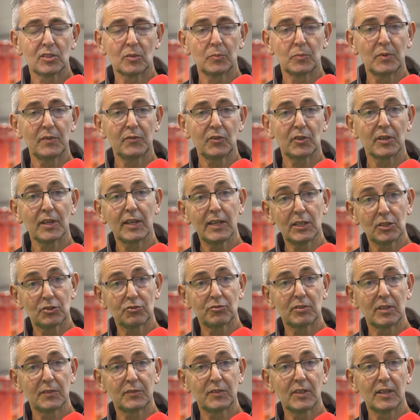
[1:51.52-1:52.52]
so we've got a
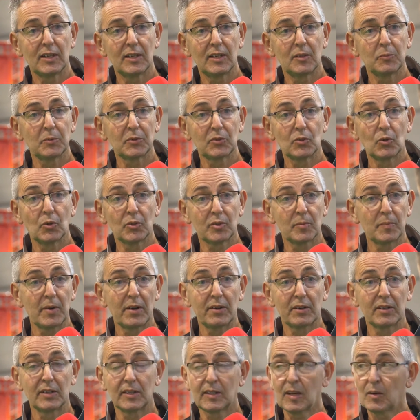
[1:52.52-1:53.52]
history of dealing with North
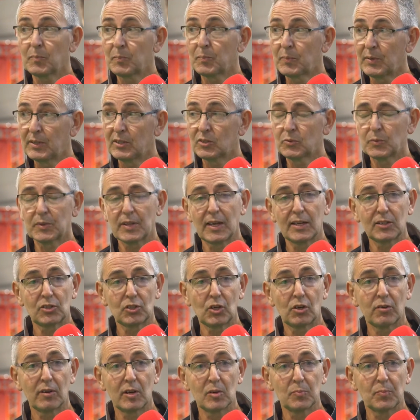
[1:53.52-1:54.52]
American companies with our
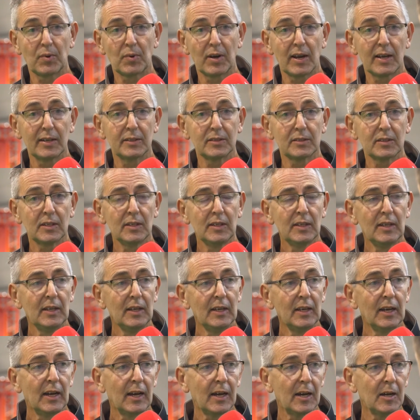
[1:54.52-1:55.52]
Toro brand.
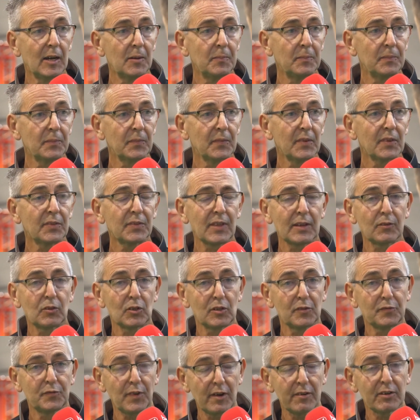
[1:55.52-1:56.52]
They've got
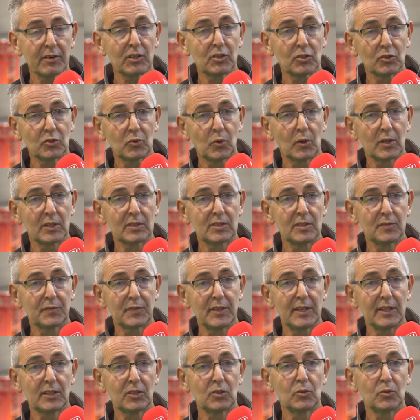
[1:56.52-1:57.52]
a very good quality
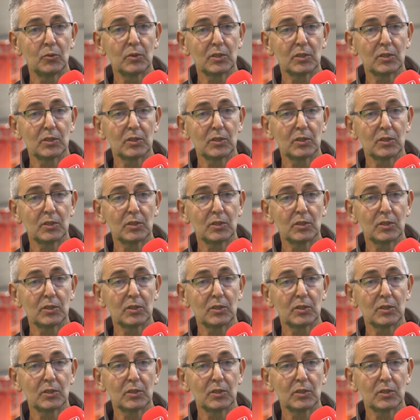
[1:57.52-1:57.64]
vehicle,